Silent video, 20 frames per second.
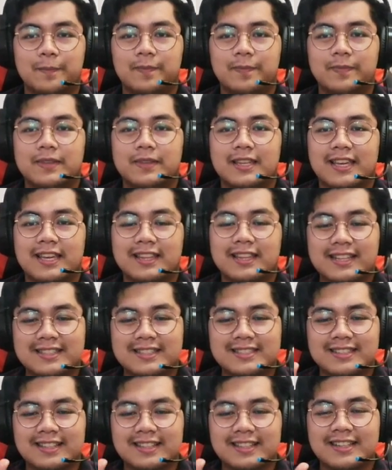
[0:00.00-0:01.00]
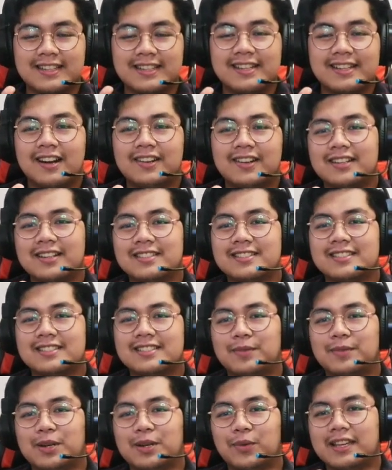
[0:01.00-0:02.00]
And that's like a criticism
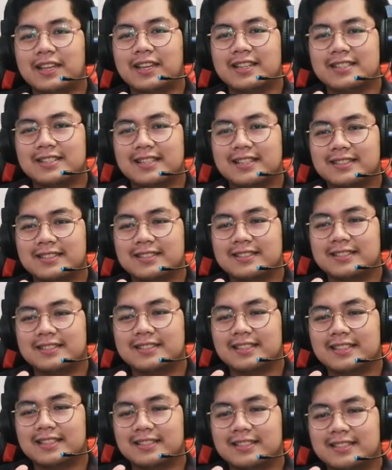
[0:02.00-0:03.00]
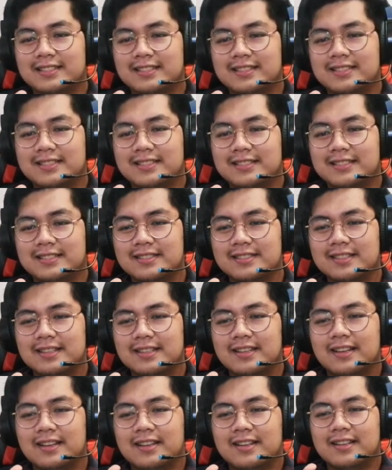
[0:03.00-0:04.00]
in a way is that it's
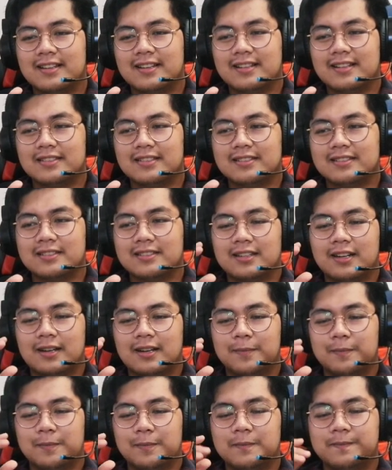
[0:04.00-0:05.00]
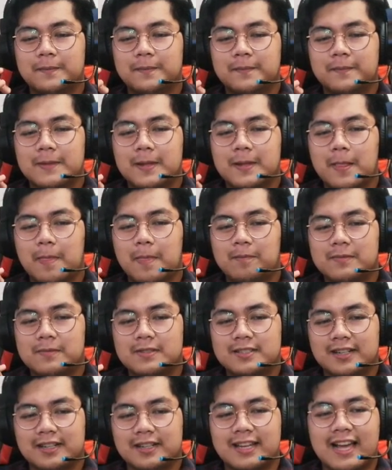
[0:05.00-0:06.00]
um,
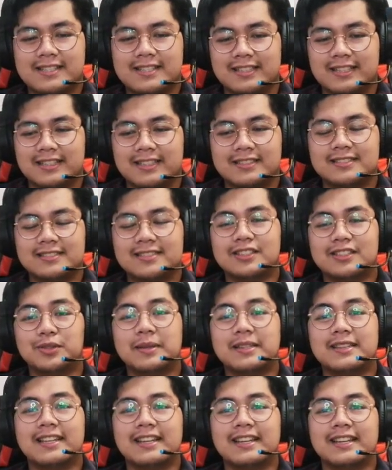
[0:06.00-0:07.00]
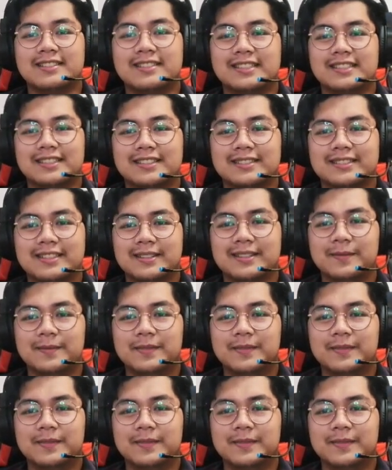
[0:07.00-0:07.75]
sarcastic and it's not to be taken seriously.